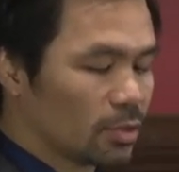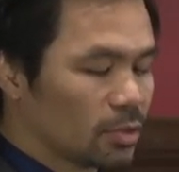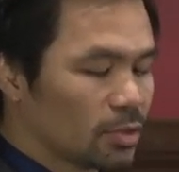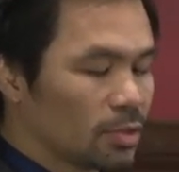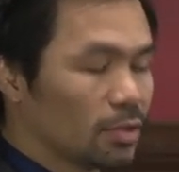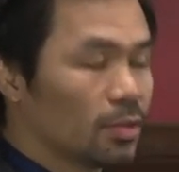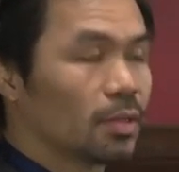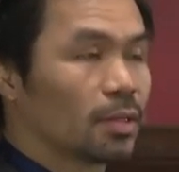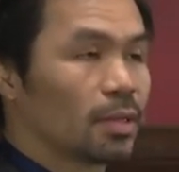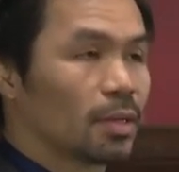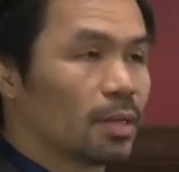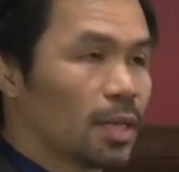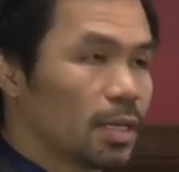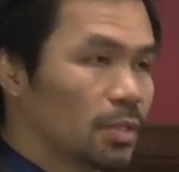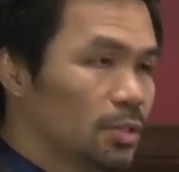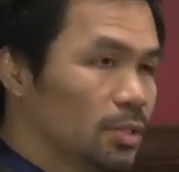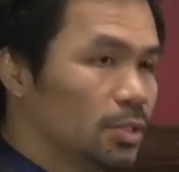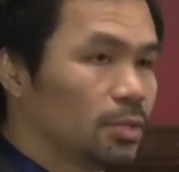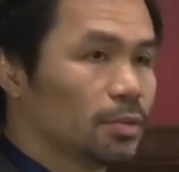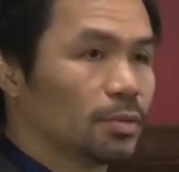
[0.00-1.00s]
you to look
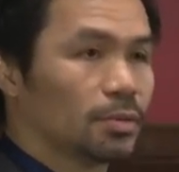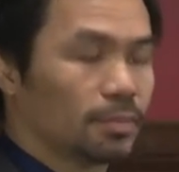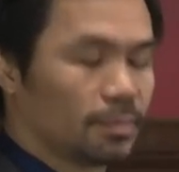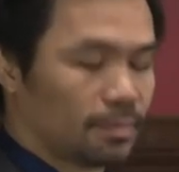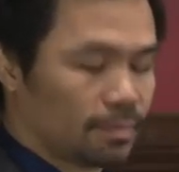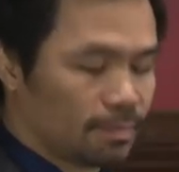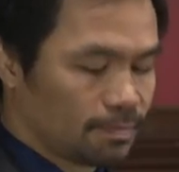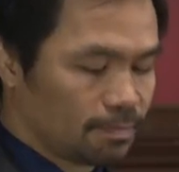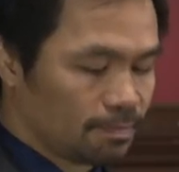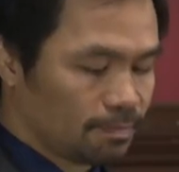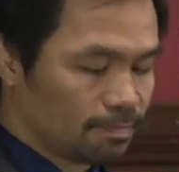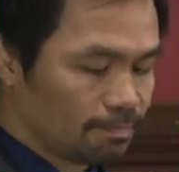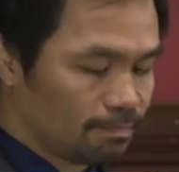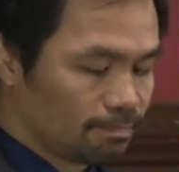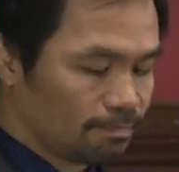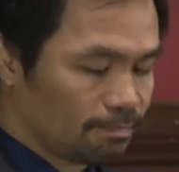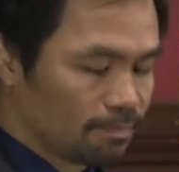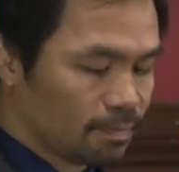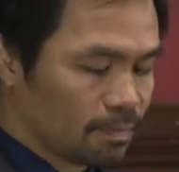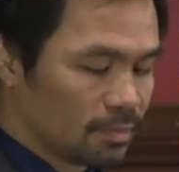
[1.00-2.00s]
around you,
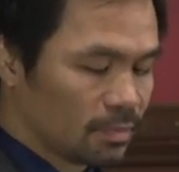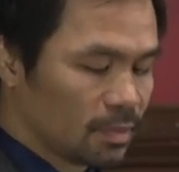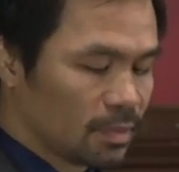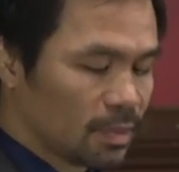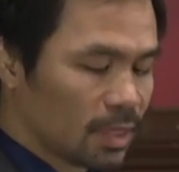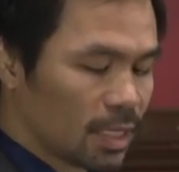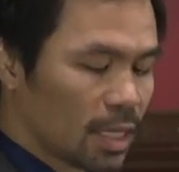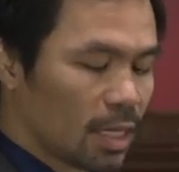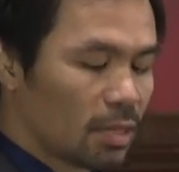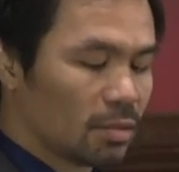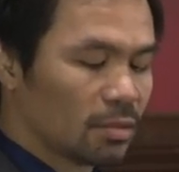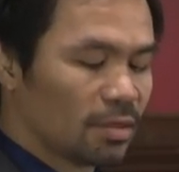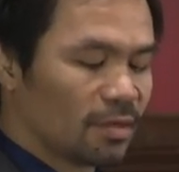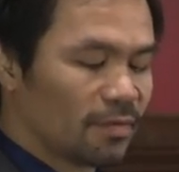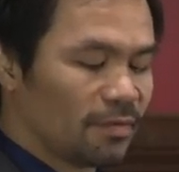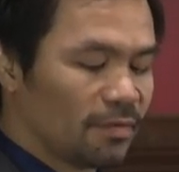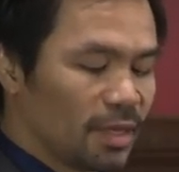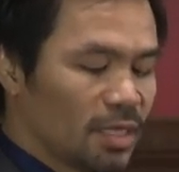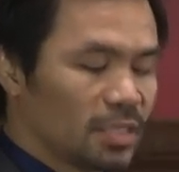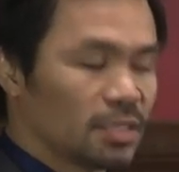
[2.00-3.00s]
count
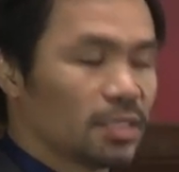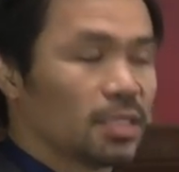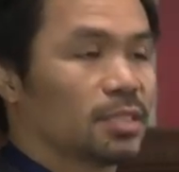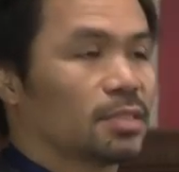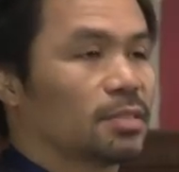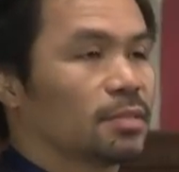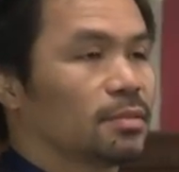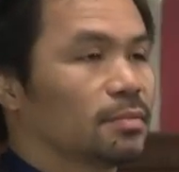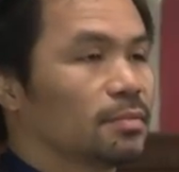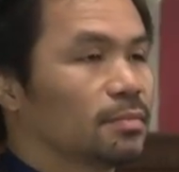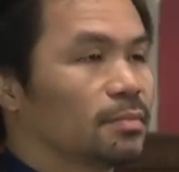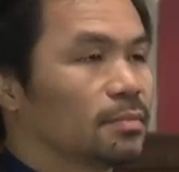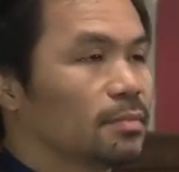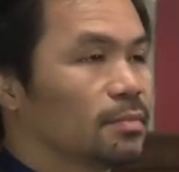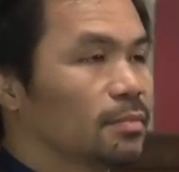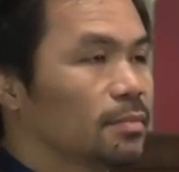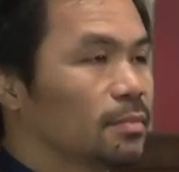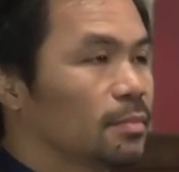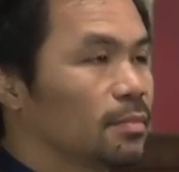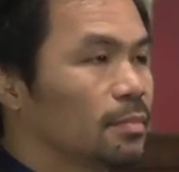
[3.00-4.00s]
the faces,
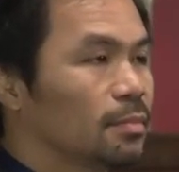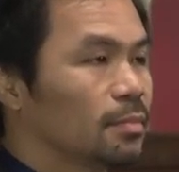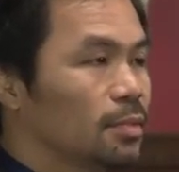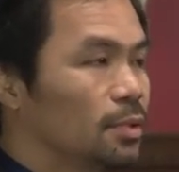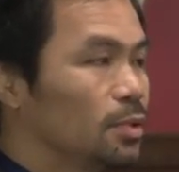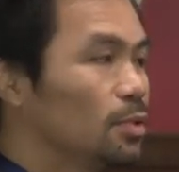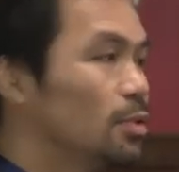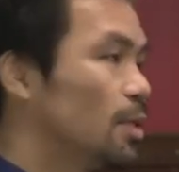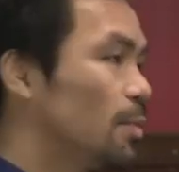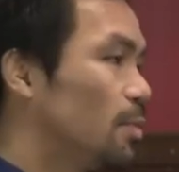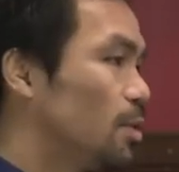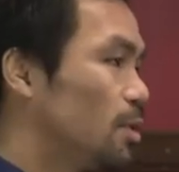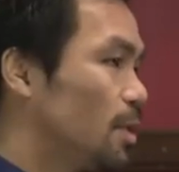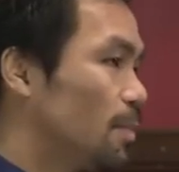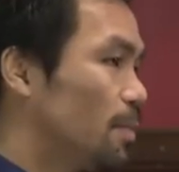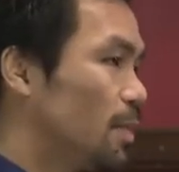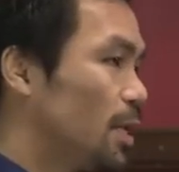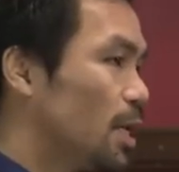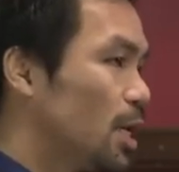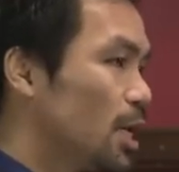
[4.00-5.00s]
do the
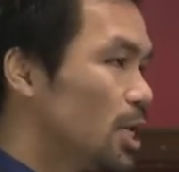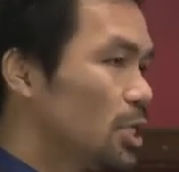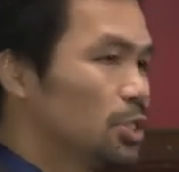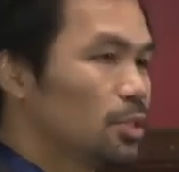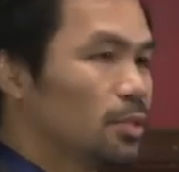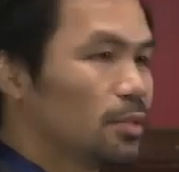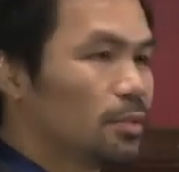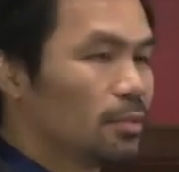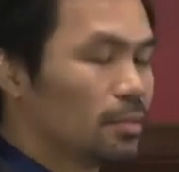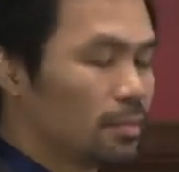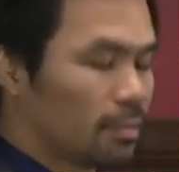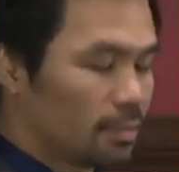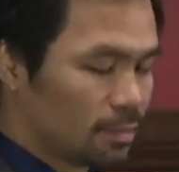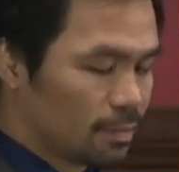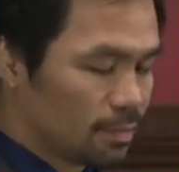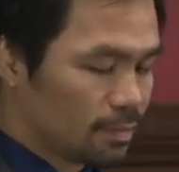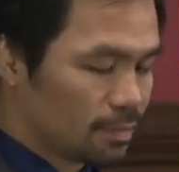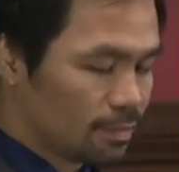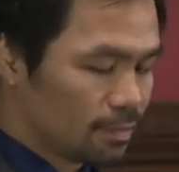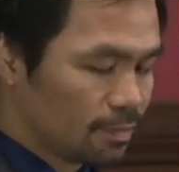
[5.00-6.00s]
multiplication,
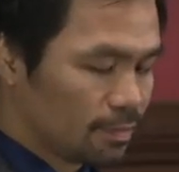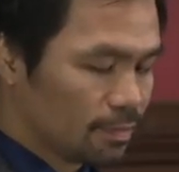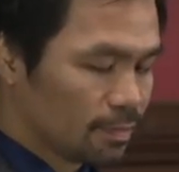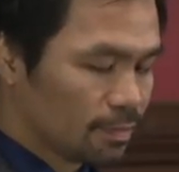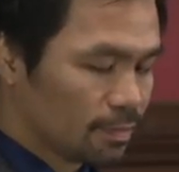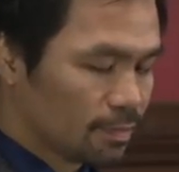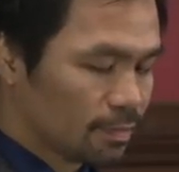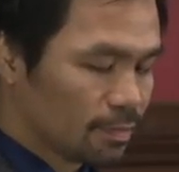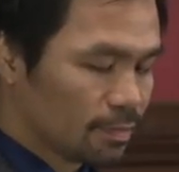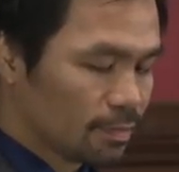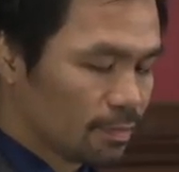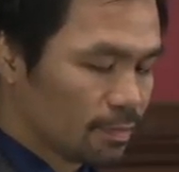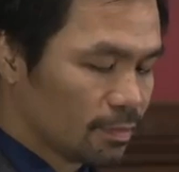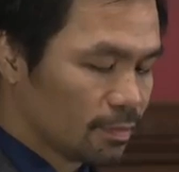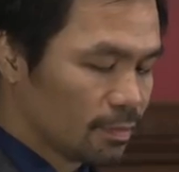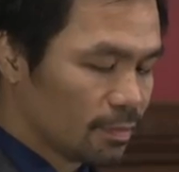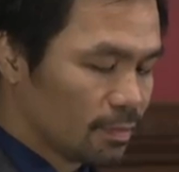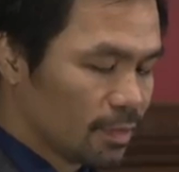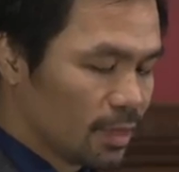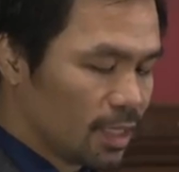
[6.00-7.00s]

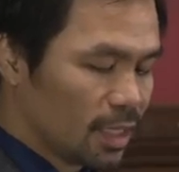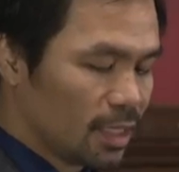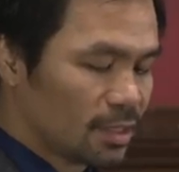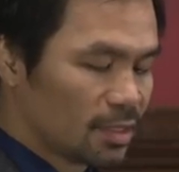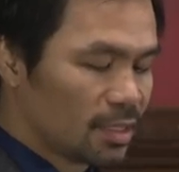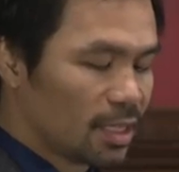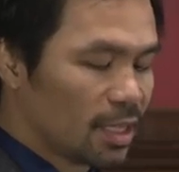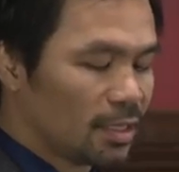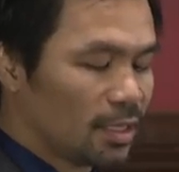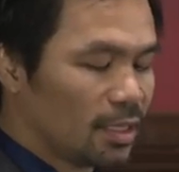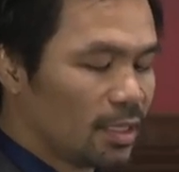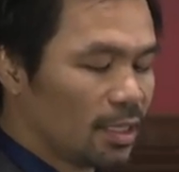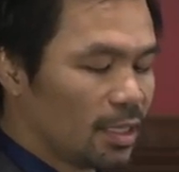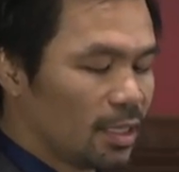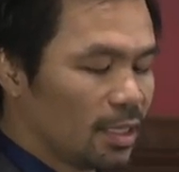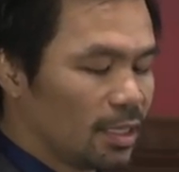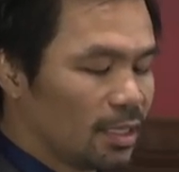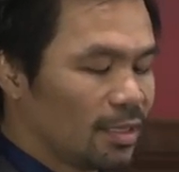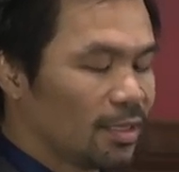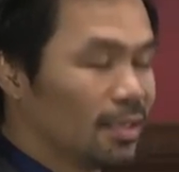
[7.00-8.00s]
and
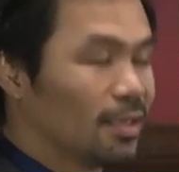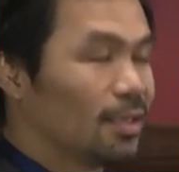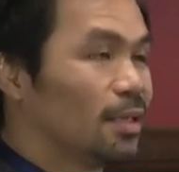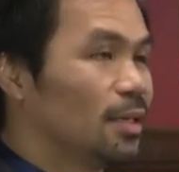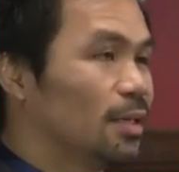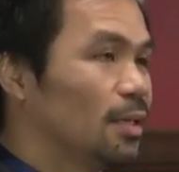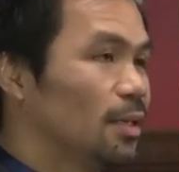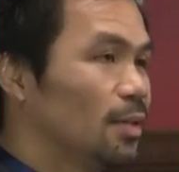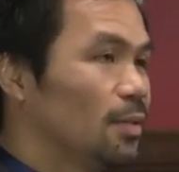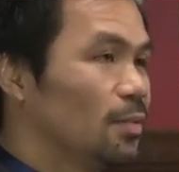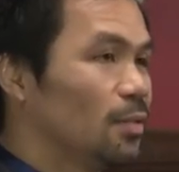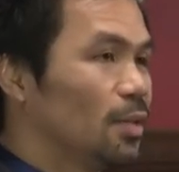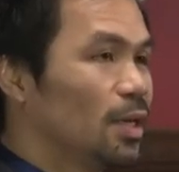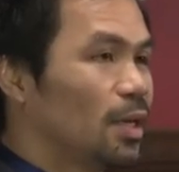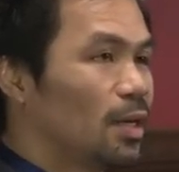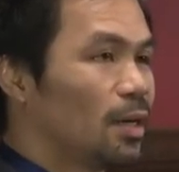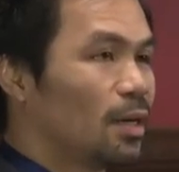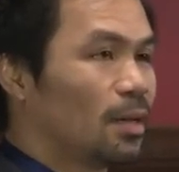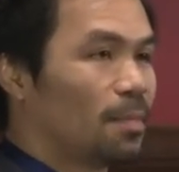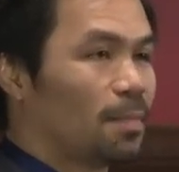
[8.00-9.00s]
suddenly
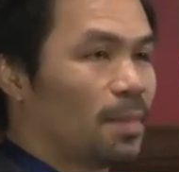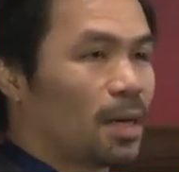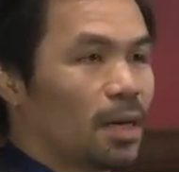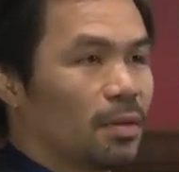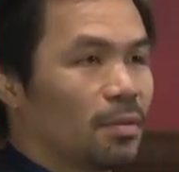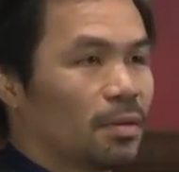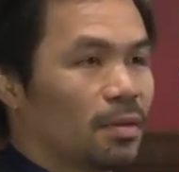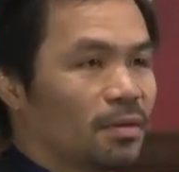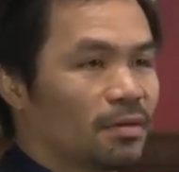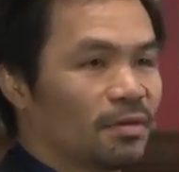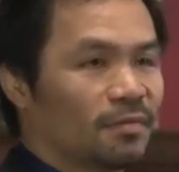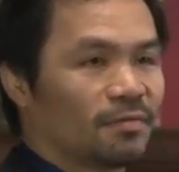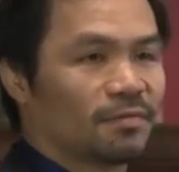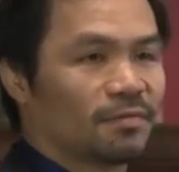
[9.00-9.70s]
we are a power